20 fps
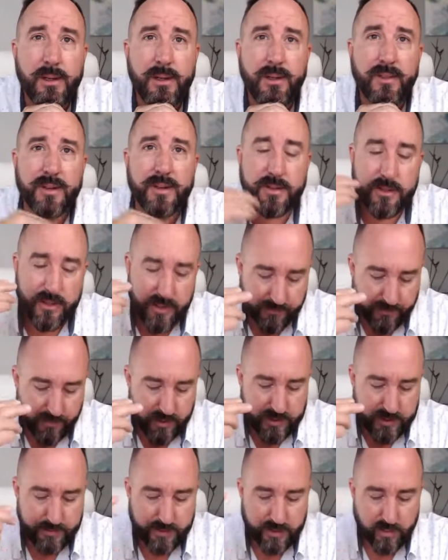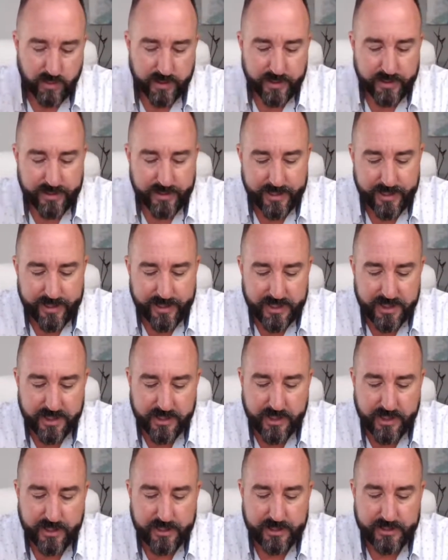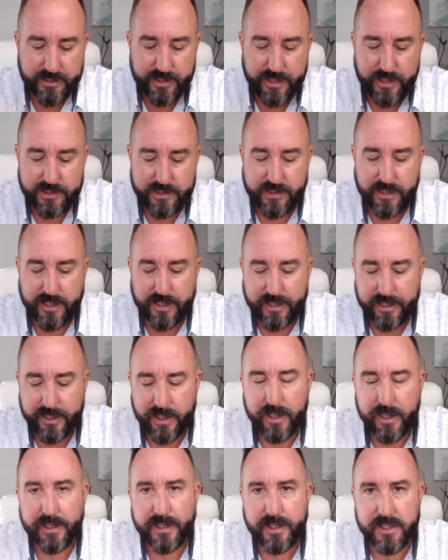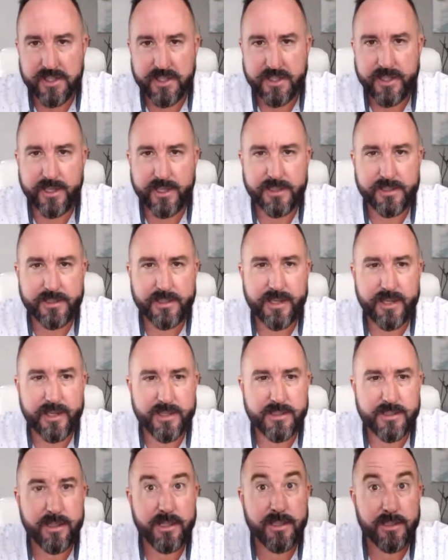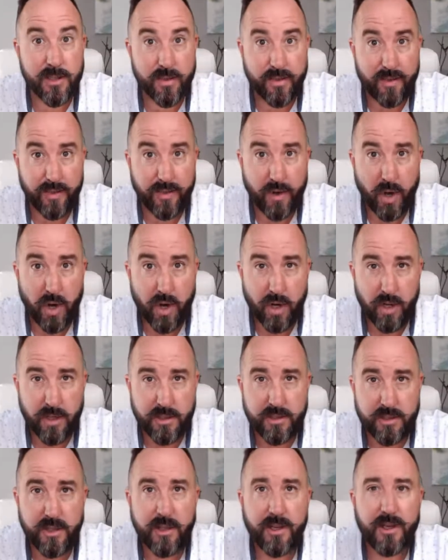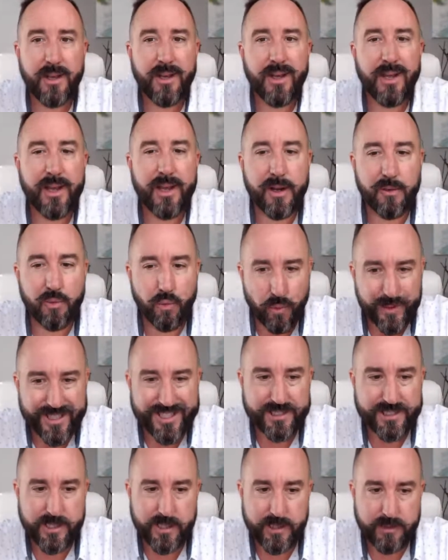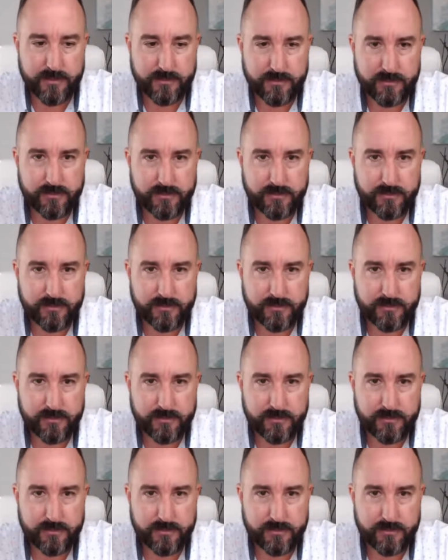The difference between an educated guess and an uneducated guess is thought and reason.